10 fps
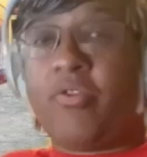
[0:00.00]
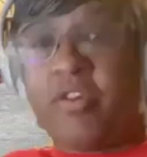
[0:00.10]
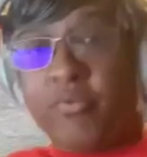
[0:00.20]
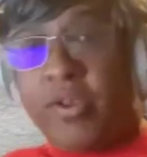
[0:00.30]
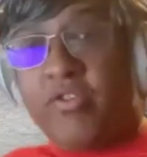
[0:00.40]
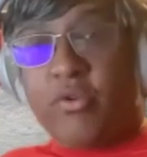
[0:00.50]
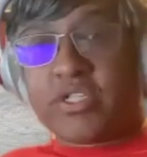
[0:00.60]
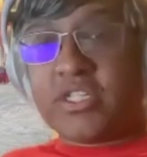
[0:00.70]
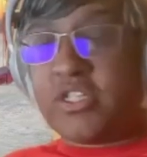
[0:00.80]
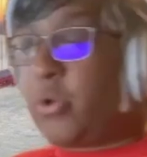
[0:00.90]
these
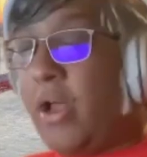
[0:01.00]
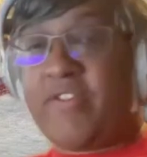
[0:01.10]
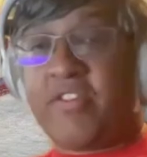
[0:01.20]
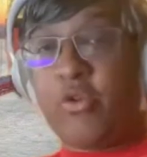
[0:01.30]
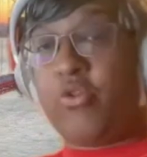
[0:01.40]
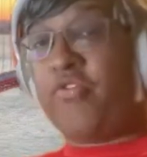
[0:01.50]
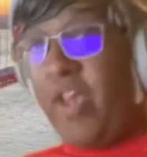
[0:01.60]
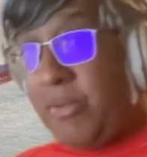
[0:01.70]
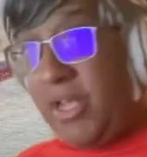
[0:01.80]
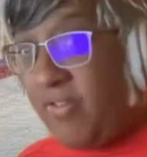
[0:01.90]
resources and you have these huge
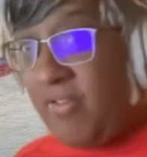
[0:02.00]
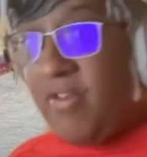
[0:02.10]
families.